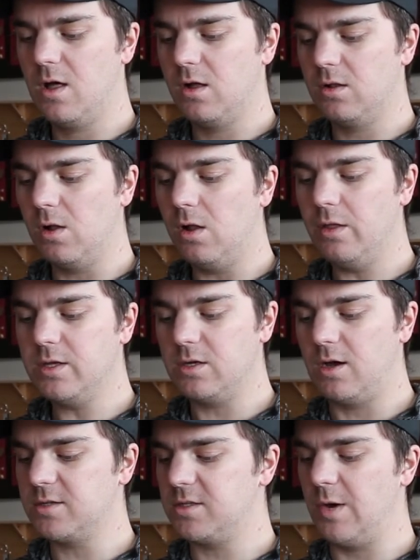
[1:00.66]
Loli
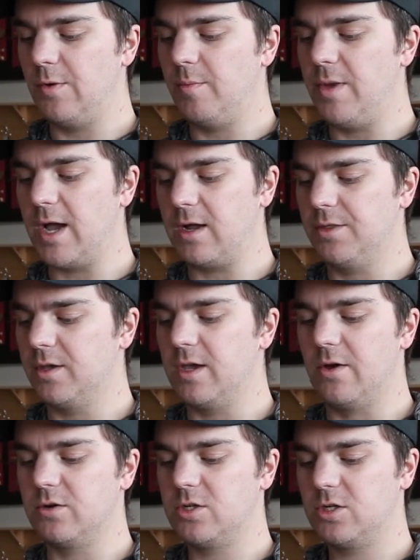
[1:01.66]
tossed Edward back on the
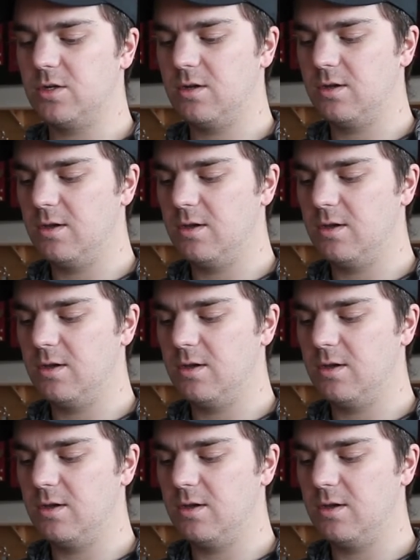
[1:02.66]
couch.